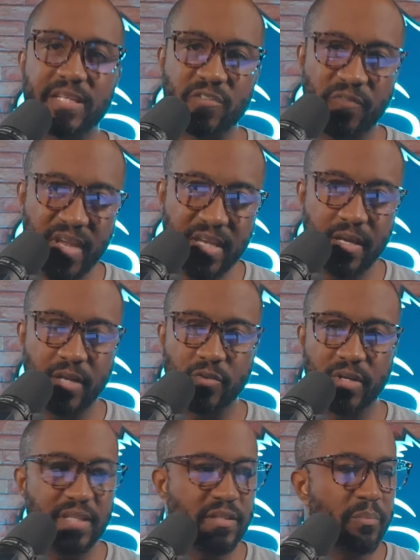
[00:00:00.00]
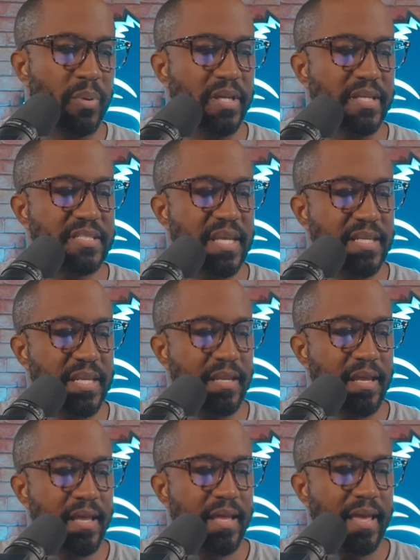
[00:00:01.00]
get his feet underneath them, pun intended,